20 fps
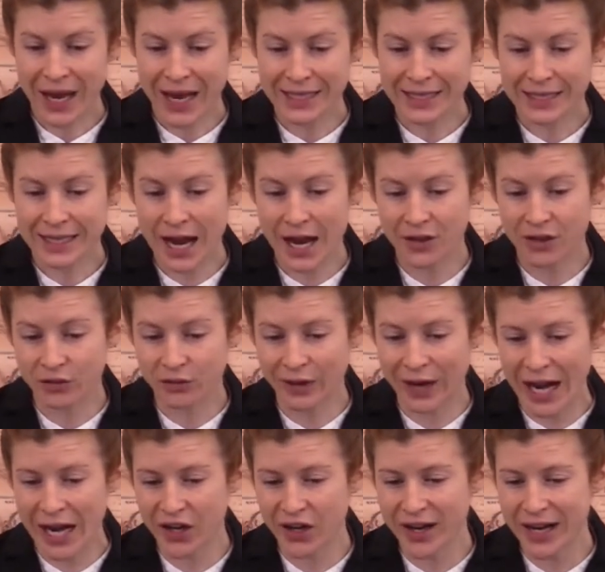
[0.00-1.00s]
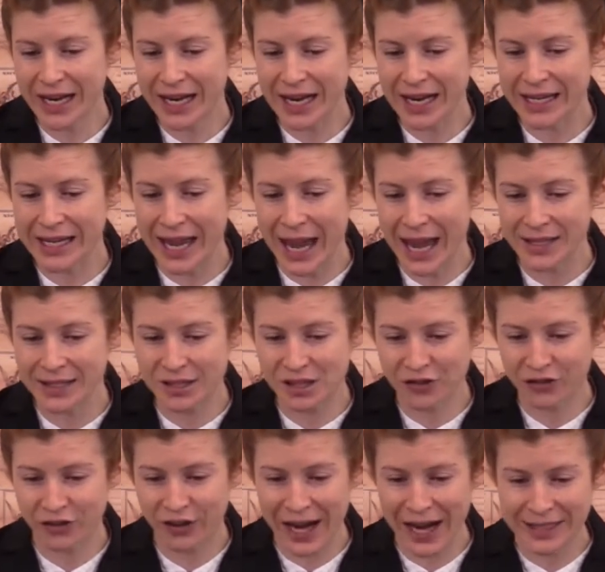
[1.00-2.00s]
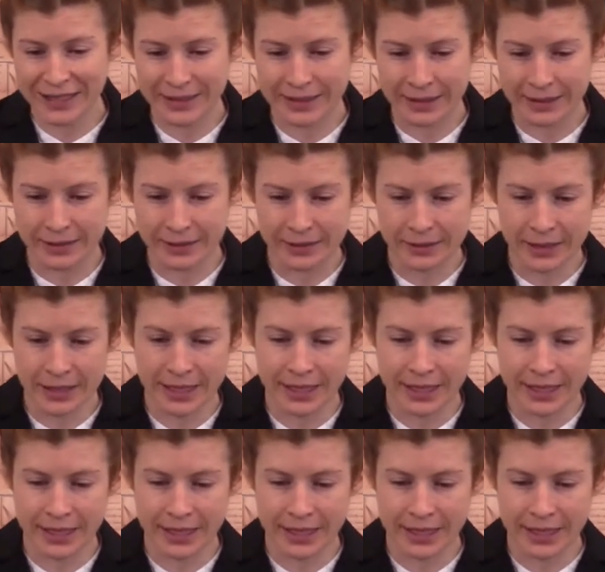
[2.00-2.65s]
They say the rhetoric against Francis